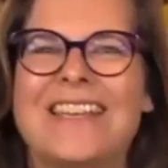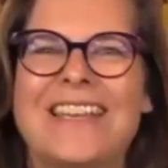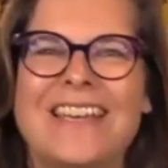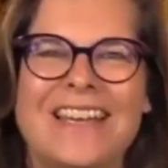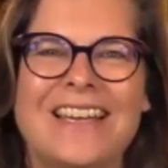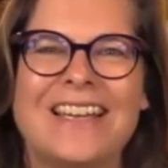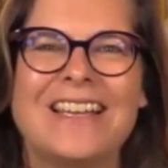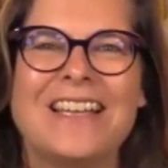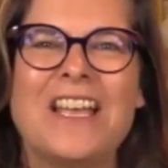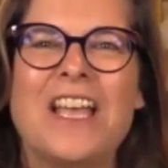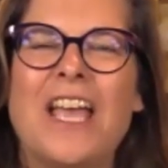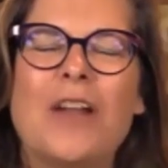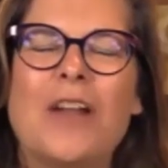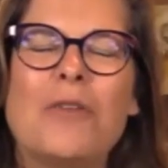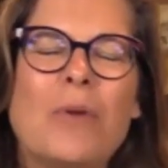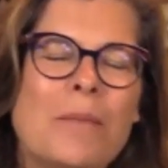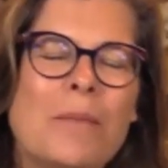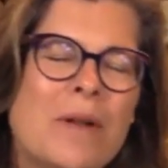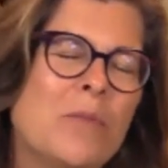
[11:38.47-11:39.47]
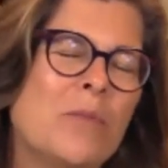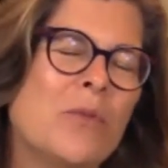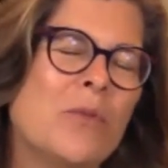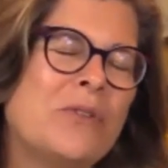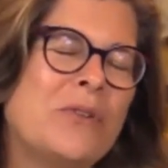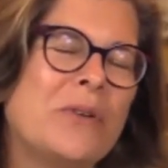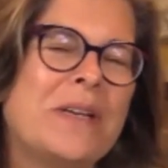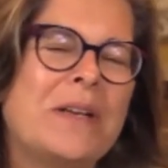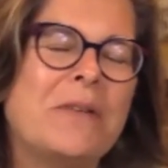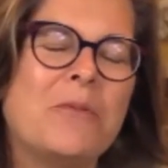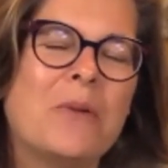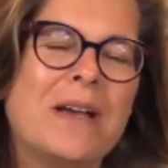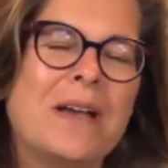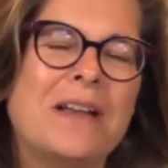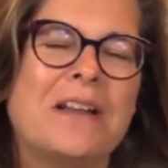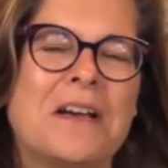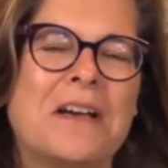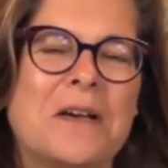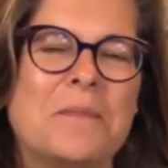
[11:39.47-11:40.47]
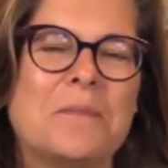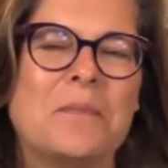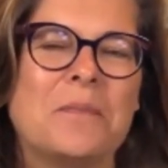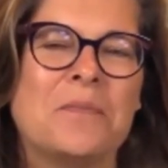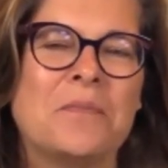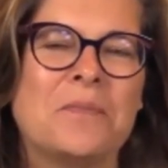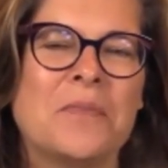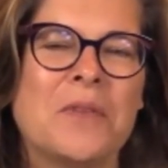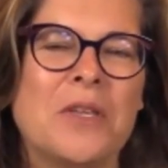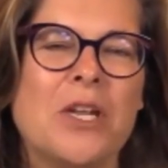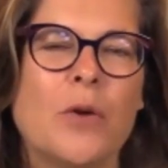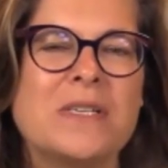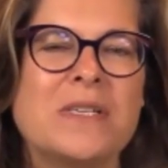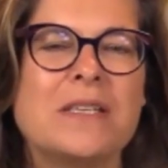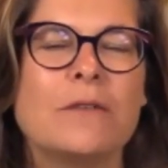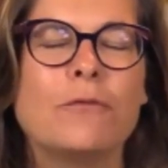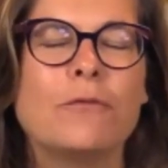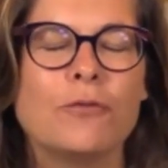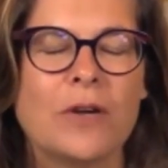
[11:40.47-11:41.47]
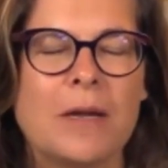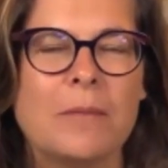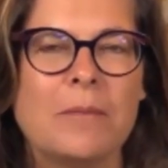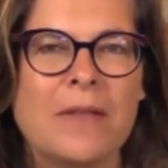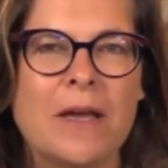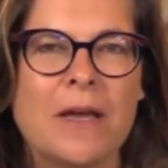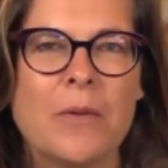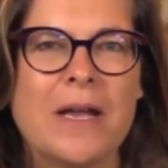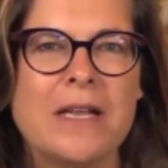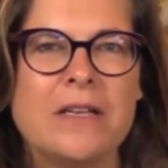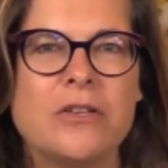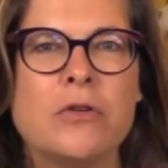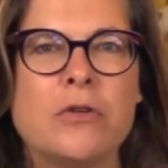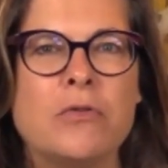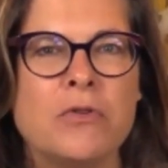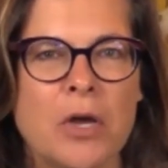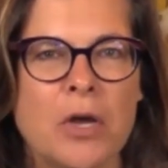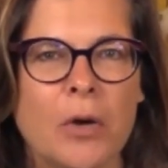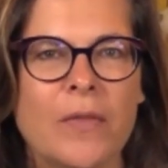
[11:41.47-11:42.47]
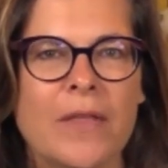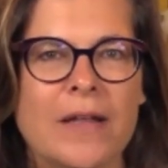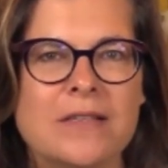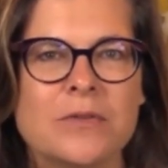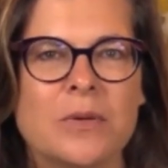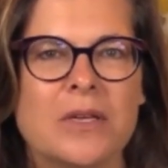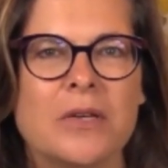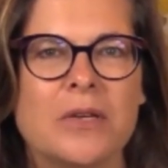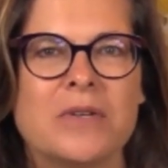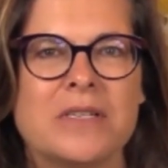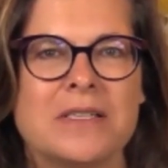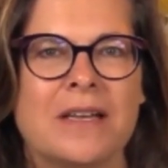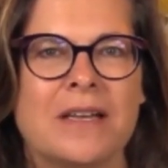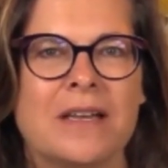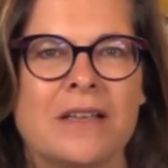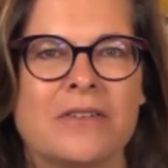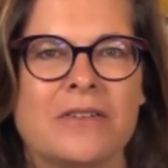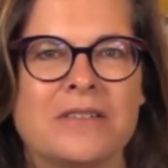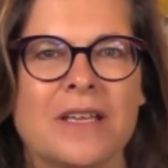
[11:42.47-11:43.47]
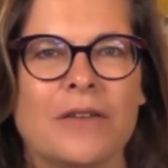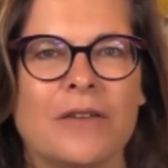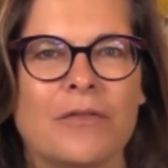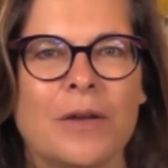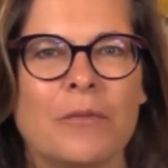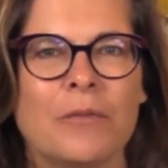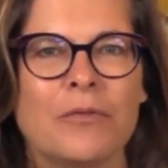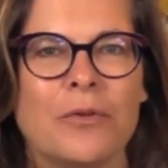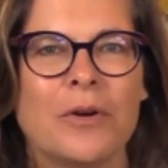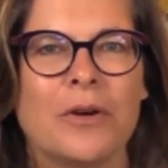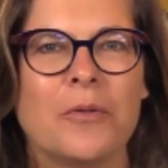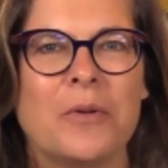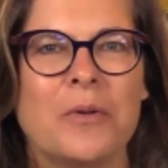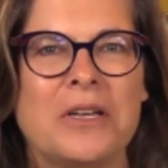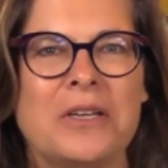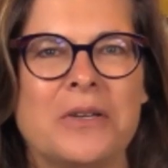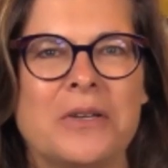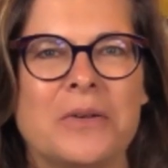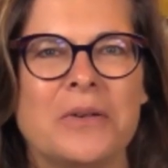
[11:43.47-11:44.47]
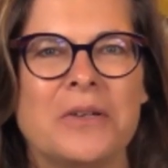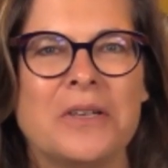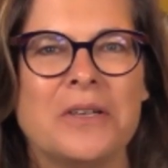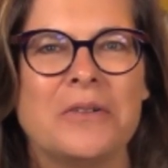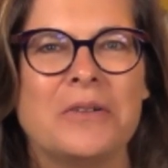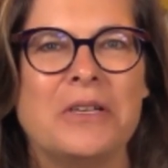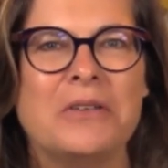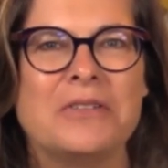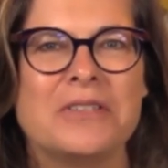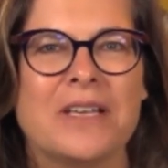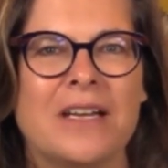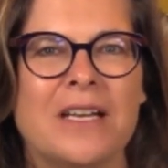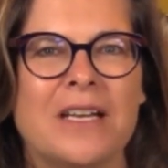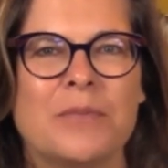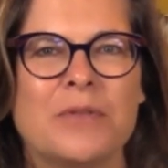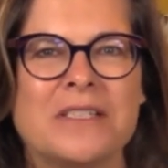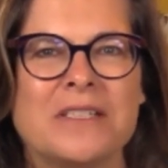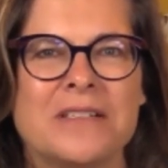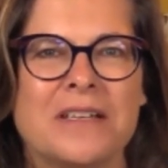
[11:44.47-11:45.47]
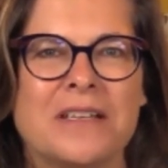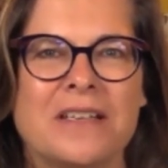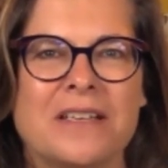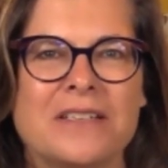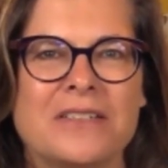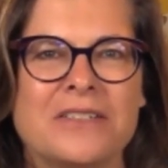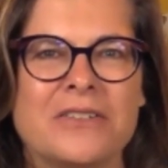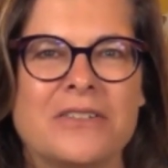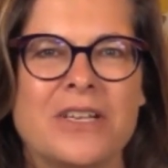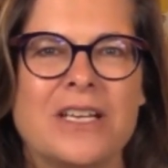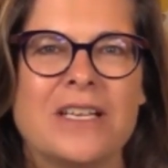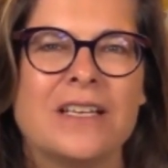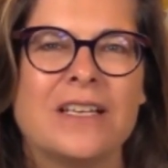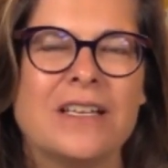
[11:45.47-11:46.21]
Yeah. And I'm wondering what, was it framed that way? Did you know that's what you were setting yourself up for when you signed up to study history?